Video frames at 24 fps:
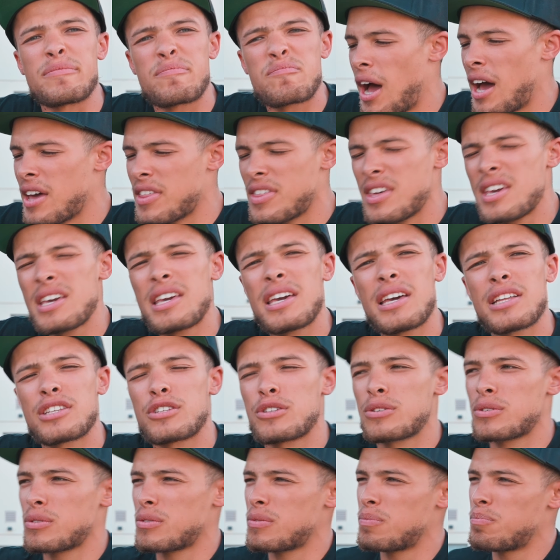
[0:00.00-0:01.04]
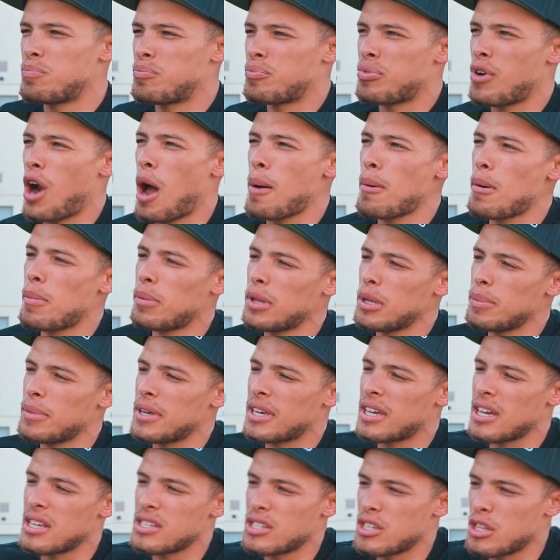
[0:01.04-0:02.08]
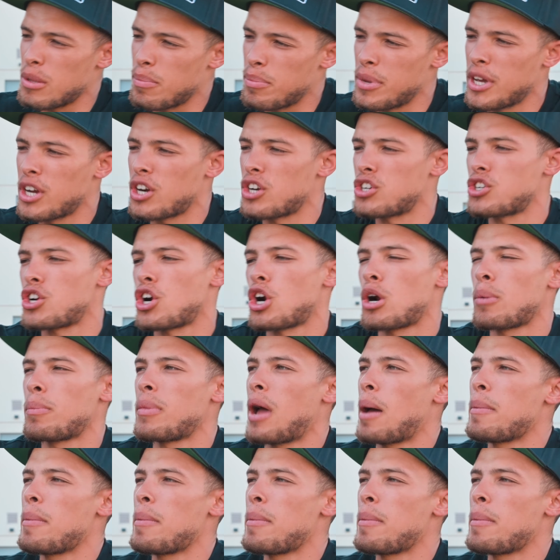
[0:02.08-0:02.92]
I think it's probably because of the bigger turbo.